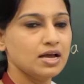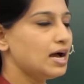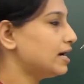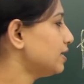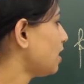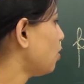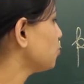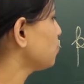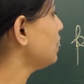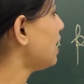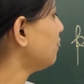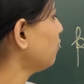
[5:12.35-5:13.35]
And now you
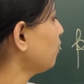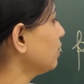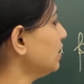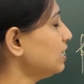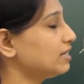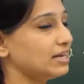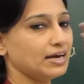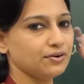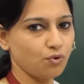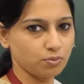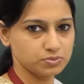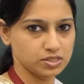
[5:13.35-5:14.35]
will have only red
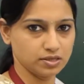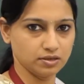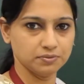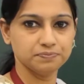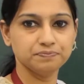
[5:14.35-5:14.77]
worms here,